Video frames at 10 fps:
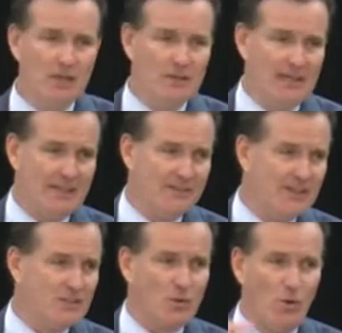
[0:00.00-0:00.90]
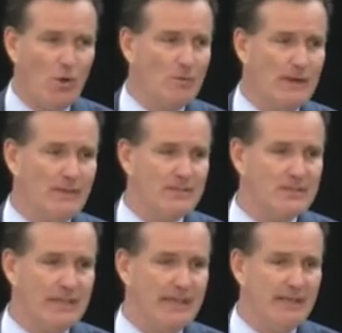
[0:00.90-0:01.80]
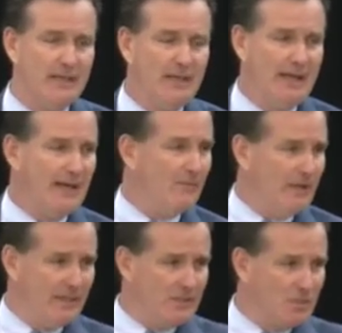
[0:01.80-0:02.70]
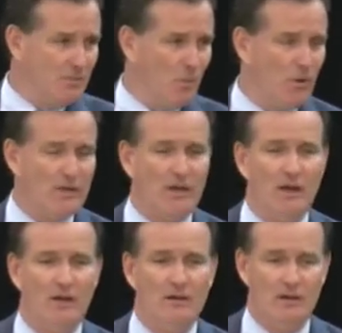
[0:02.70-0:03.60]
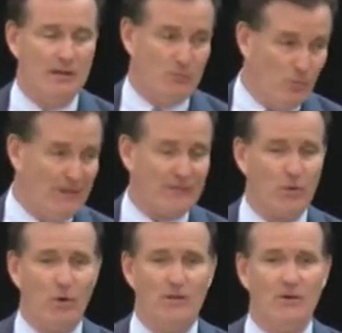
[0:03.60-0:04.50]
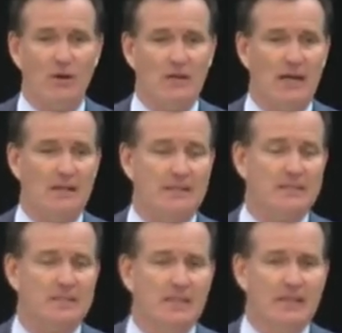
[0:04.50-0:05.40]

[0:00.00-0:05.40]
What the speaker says: like this, all around the state, and in support and with all of our colleagues,